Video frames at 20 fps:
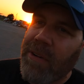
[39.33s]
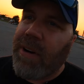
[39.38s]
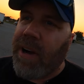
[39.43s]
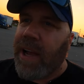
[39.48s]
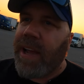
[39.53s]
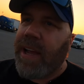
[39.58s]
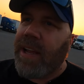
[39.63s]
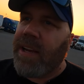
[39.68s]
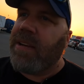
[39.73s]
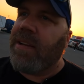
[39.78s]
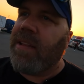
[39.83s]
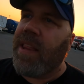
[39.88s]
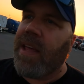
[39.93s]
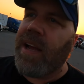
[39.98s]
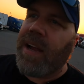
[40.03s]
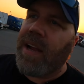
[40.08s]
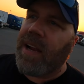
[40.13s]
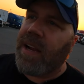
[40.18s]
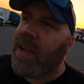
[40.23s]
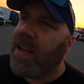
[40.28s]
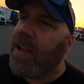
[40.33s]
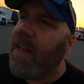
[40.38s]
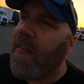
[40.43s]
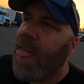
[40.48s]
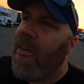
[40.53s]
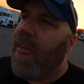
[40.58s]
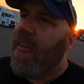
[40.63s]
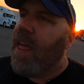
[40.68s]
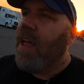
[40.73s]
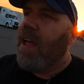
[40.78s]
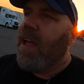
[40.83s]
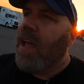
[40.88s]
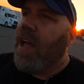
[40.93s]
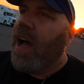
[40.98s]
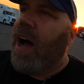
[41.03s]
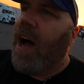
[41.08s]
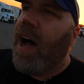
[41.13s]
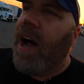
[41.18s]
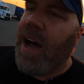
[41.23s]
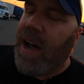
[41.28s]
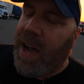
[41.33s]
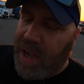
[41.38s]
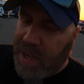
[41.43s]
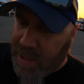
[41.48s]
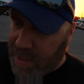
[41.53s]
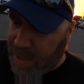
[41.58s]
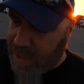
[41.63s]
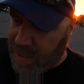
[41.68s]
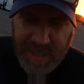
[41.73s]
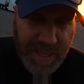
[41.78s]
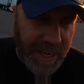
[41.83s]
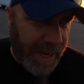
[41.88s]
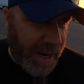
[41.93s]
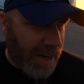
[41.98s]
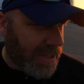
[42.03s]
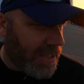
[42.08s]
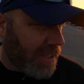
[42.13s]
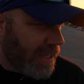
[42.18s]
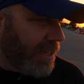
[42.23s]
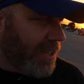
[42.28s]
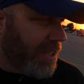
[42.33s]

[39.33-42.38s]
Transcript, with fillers: way and you're there. The TRC